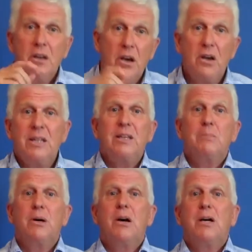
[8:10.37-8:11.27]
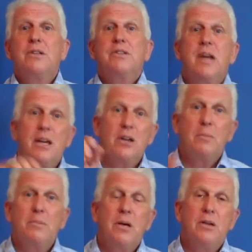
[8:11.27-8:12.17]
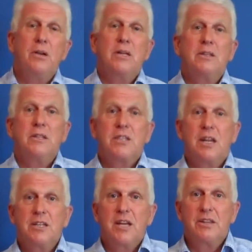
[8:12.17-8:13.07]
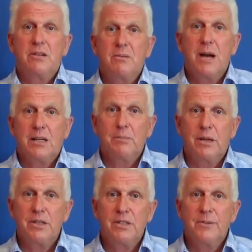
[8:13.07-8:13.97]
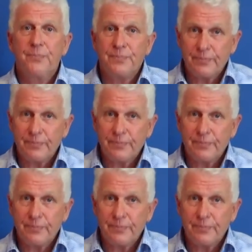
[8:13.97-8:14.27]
hurting the buyers, and hurting the sellers out there in the marketplace.